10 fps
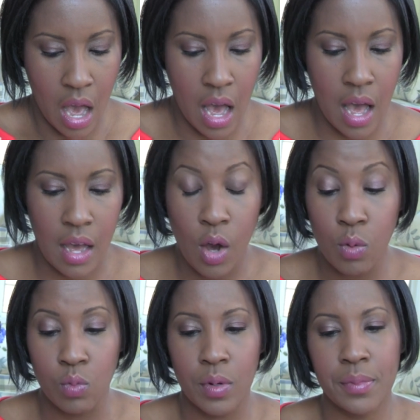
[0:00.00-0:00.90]
Uh,
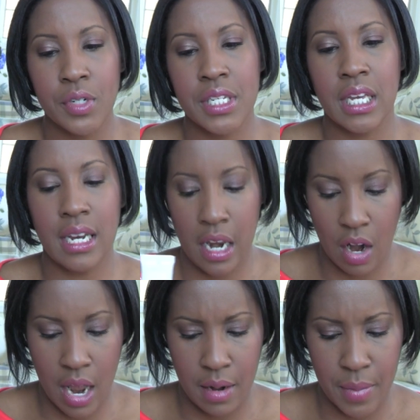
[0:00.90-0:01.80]
oh, one more
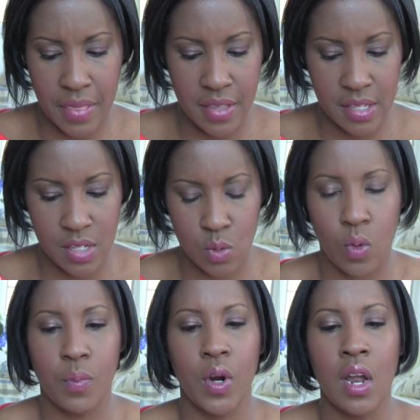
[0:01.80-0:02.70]
skincare item. I think this is
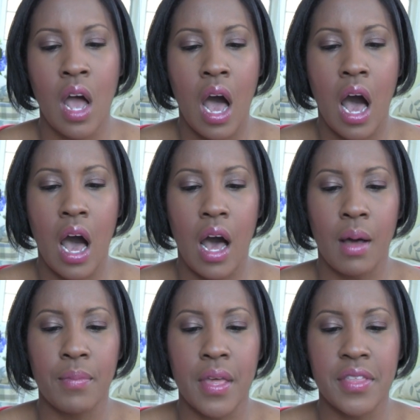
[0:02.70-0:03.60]
one more.
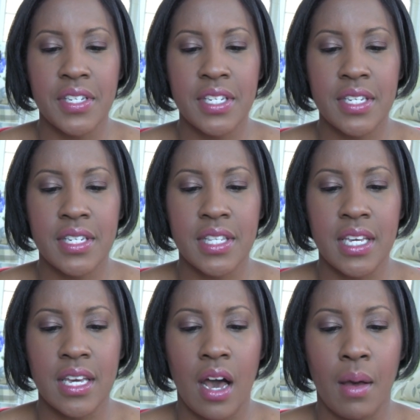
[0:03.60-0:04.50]
Um, this is
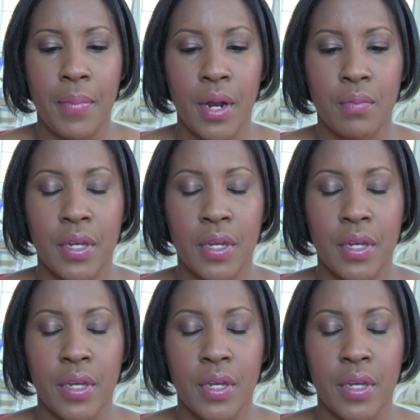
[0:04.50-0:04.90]
the uh, Bare